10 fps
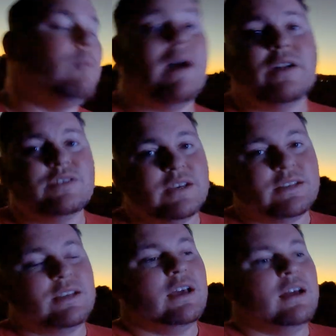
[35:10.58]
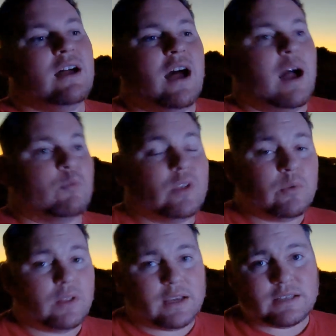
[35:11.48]
What matters is I'm
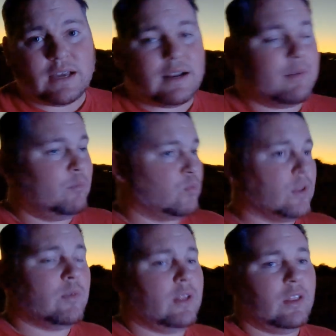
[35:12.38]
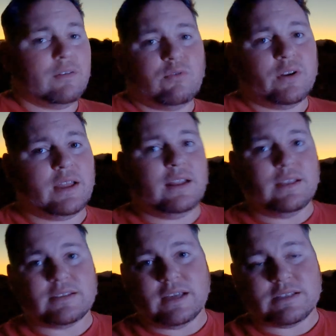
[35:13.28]
really excited. I'm really looking forward to getting
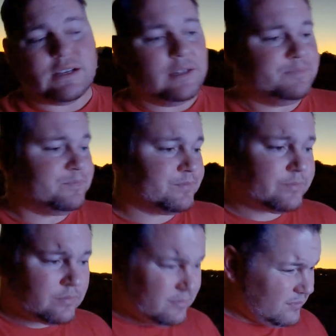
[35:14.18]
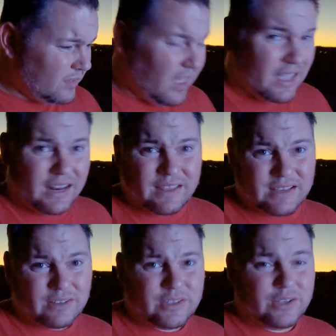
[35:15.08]
these kits done and getting
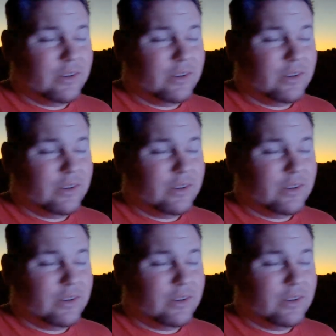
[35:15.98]
these out to